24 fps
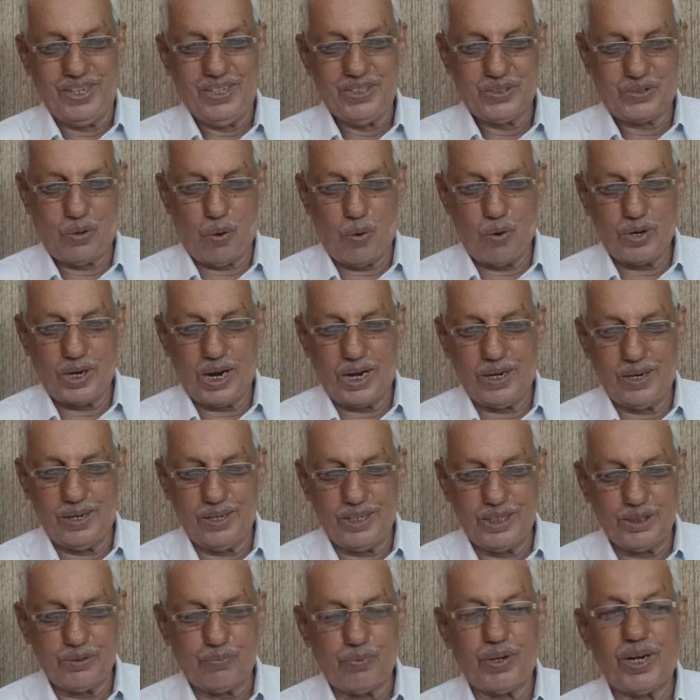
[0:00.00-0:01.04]
song I
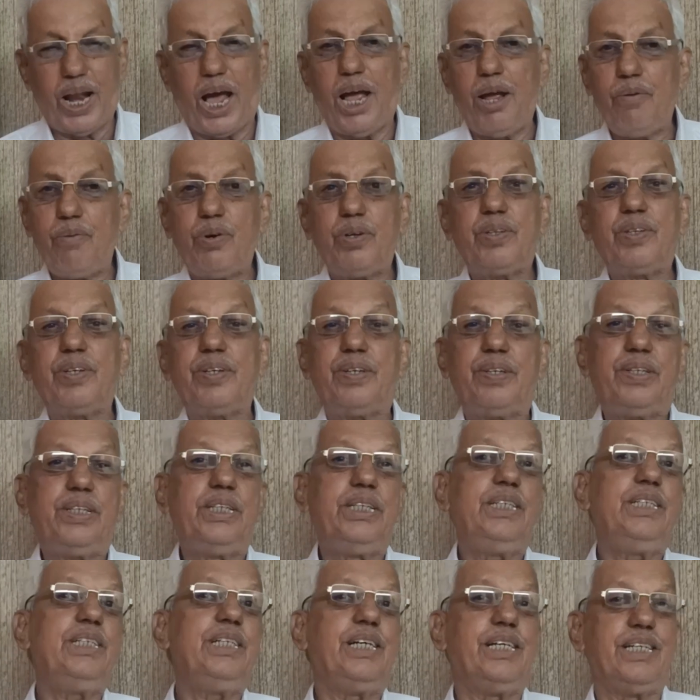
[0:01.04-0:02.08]
learned when I was a
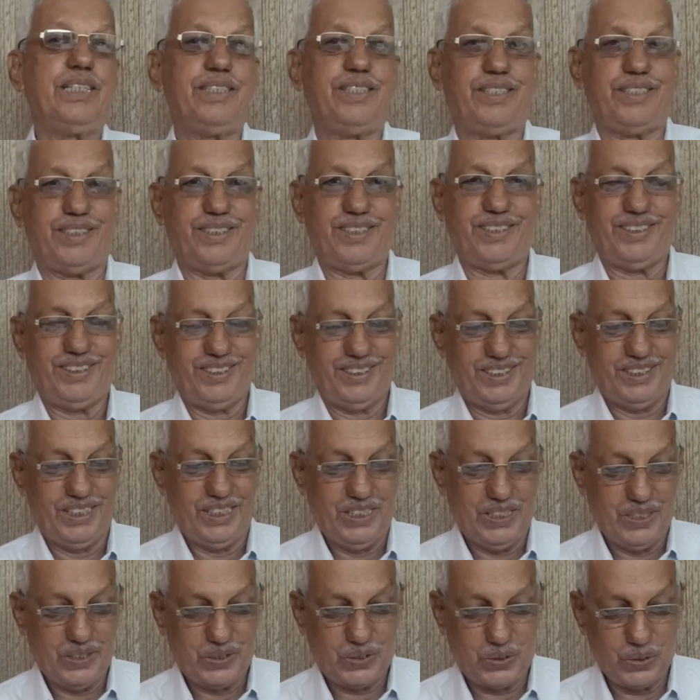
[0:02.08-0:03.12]
teenager.
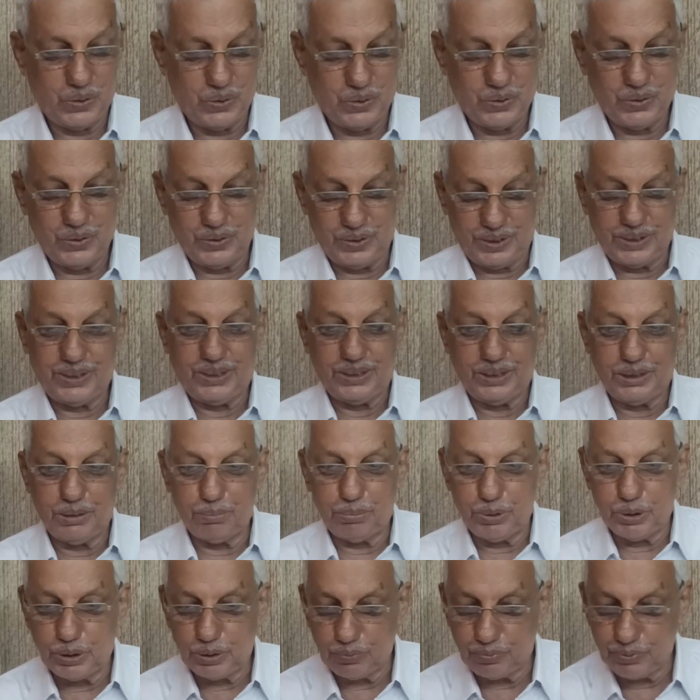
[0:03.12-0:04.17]
So this is the
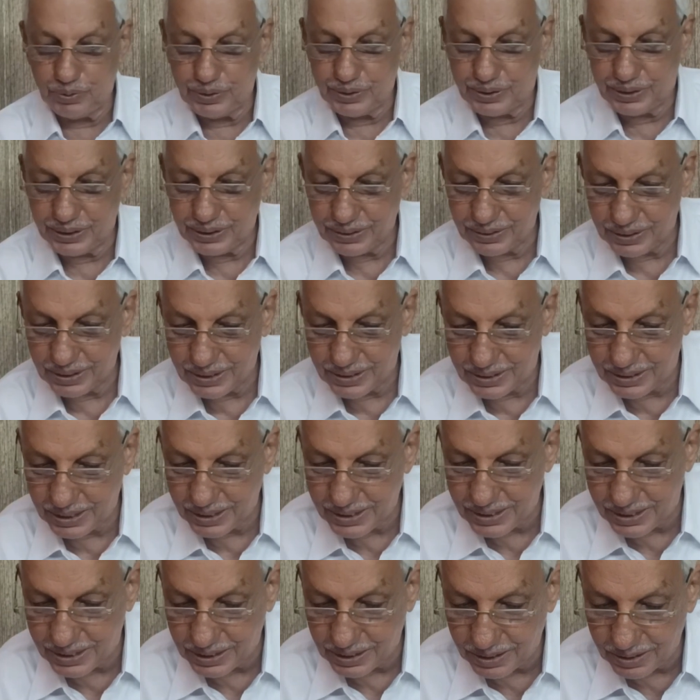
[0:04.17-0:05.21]
beautiful things it
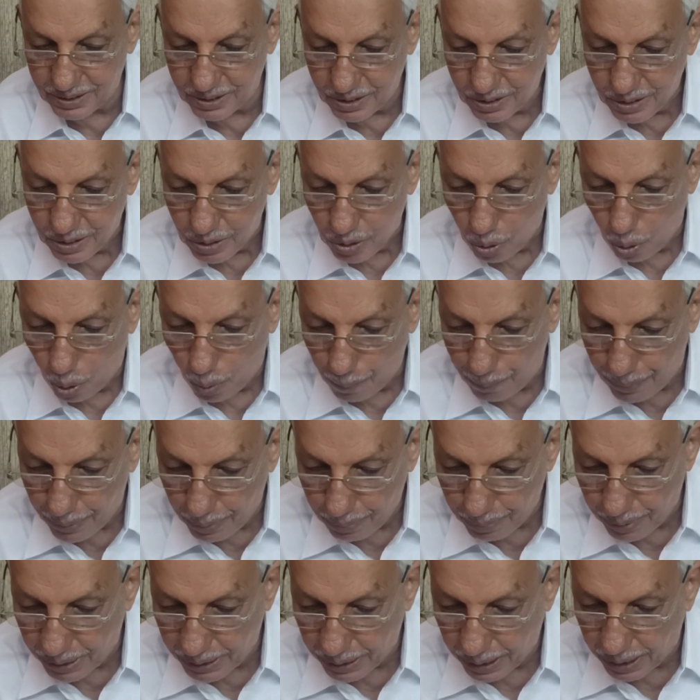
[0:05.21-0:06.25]
says here. Open
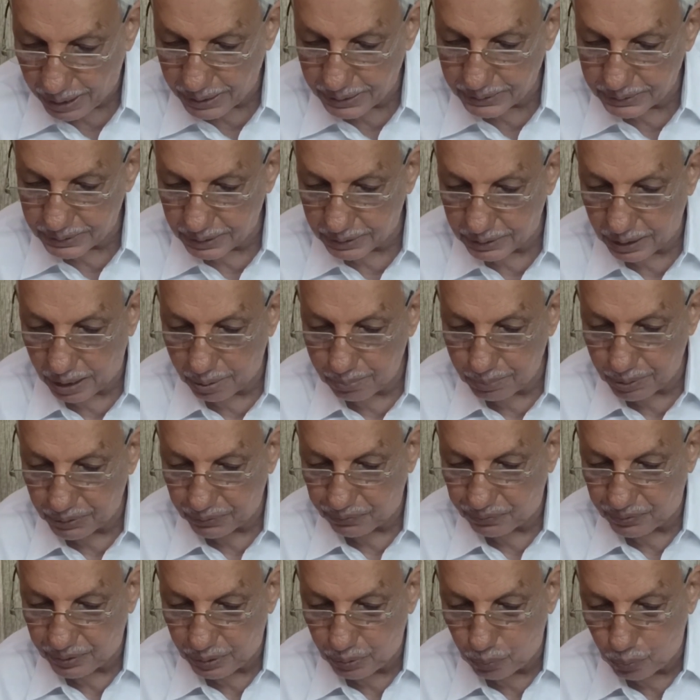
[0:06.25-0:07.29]
my eyes that I may
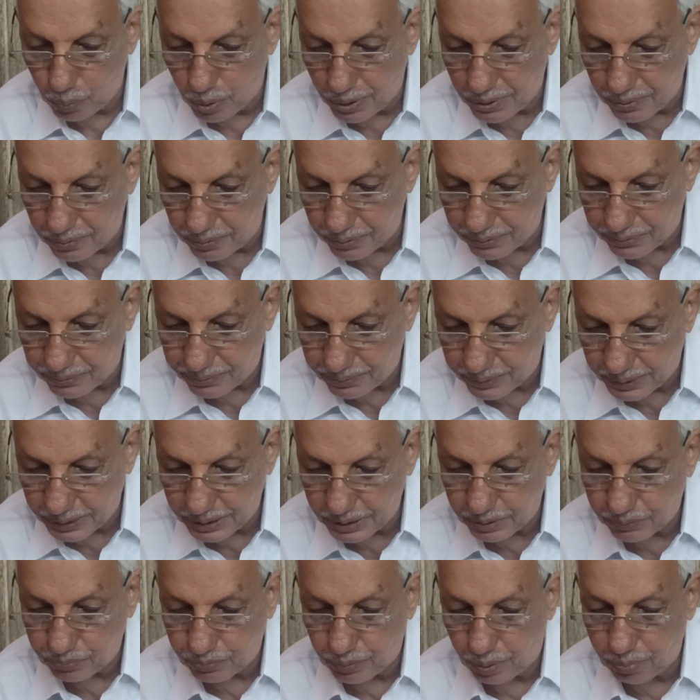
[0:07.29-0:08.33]
see wondrous
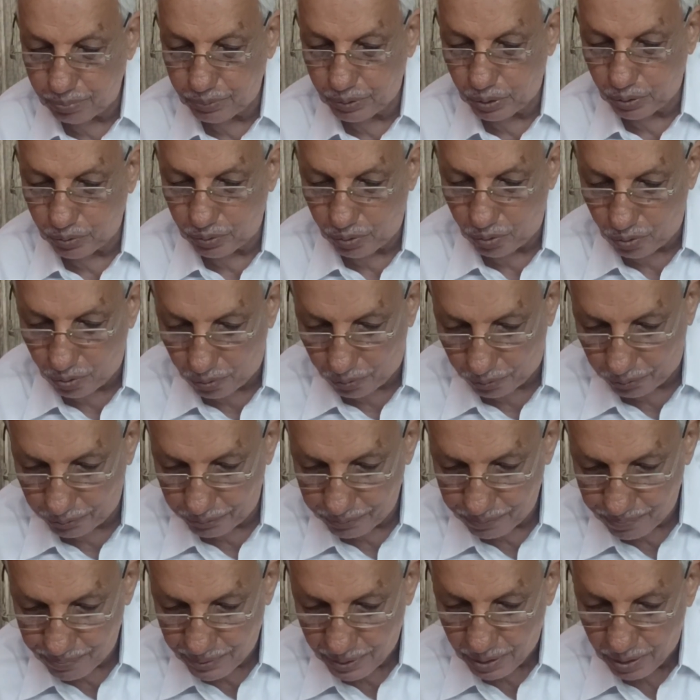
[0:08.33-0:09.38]
things from your law.
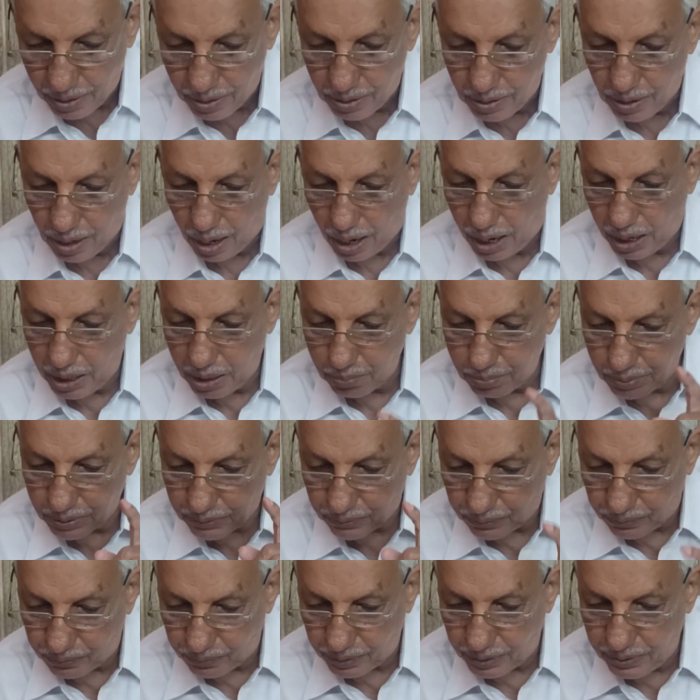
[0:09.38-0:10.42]
I am a
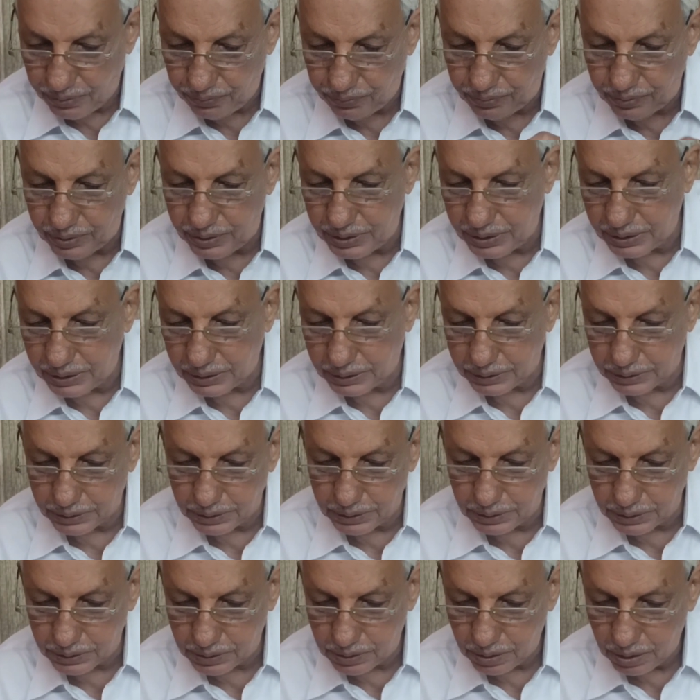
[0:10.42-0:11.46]
stranger in the
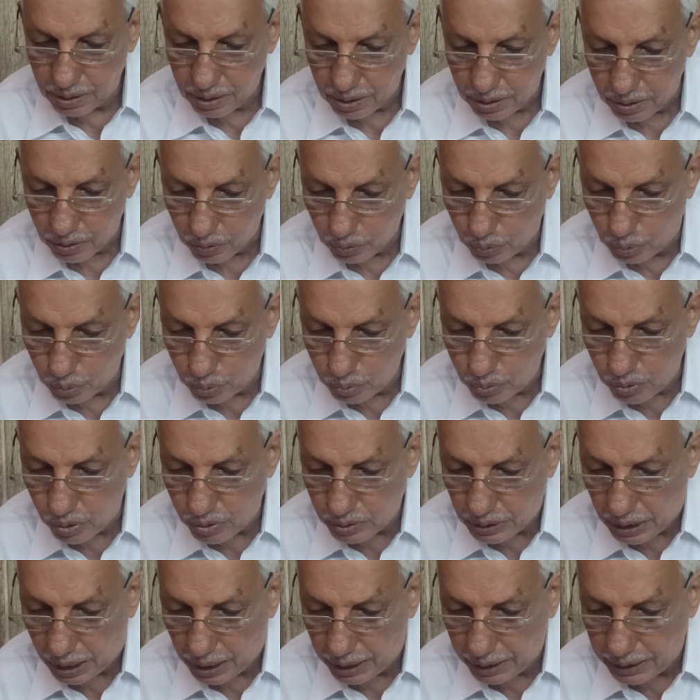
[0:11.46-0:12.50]
earth. Do not
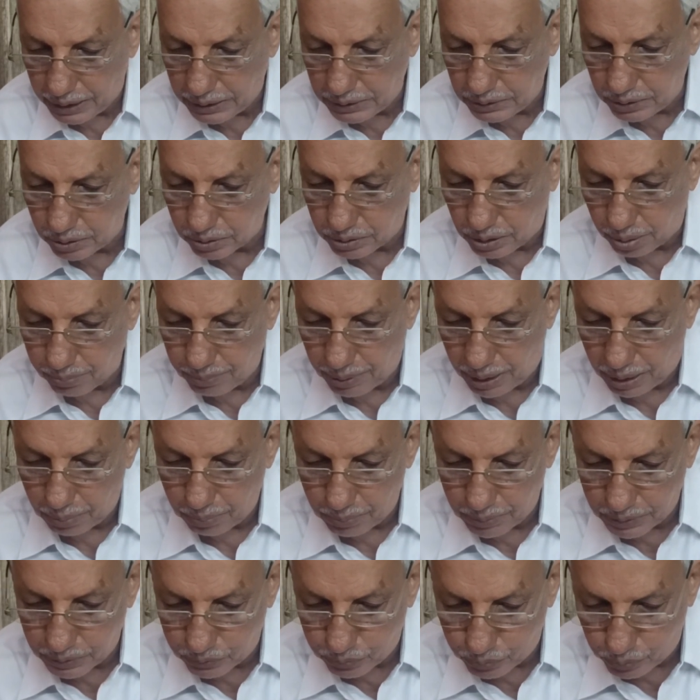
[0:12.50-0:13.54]
hide your
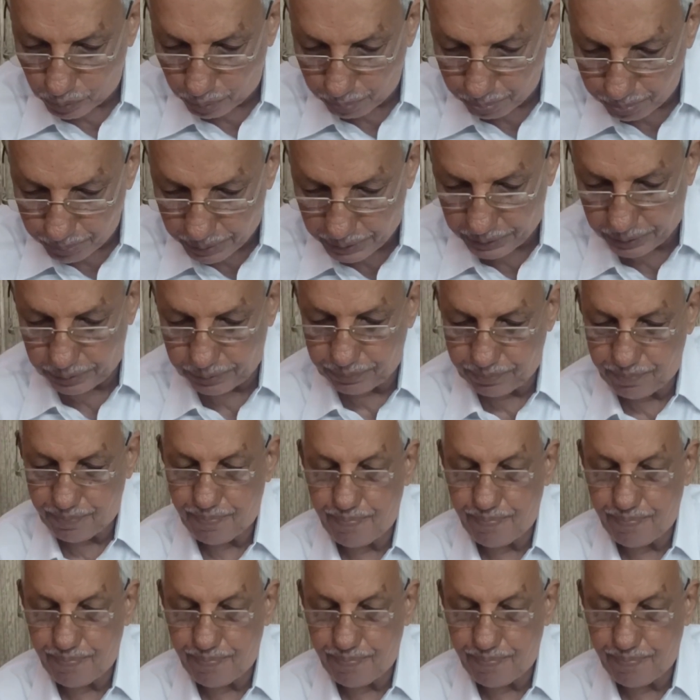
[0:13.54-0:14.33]
commandments from me.